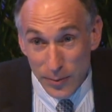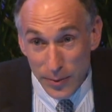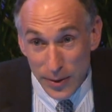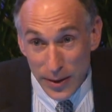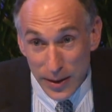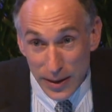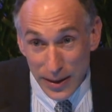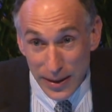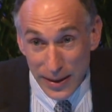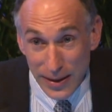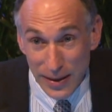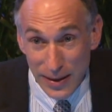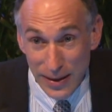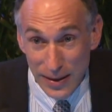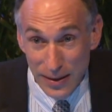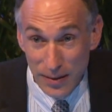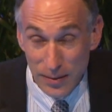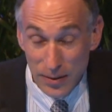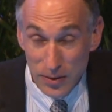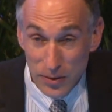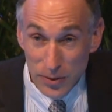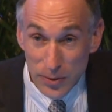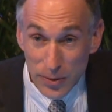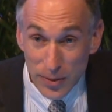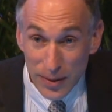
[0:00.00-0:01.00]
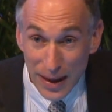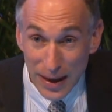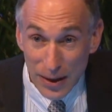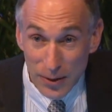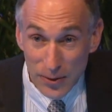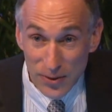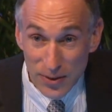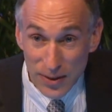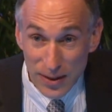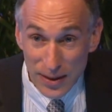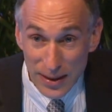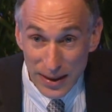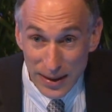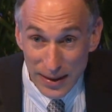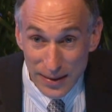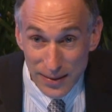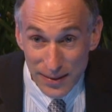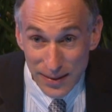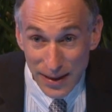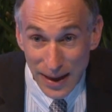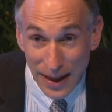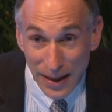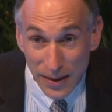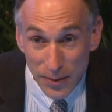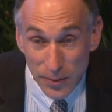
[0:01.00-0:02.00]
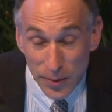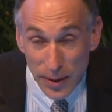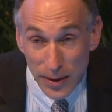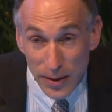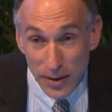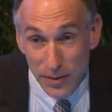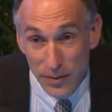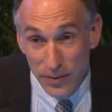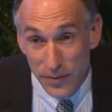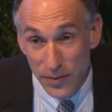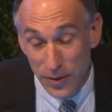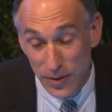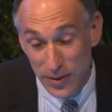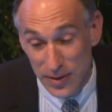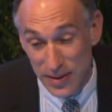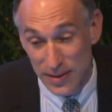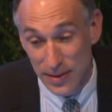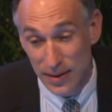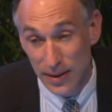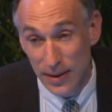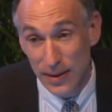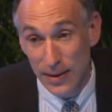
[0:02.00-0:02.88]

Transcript: really in two thousand ten when the first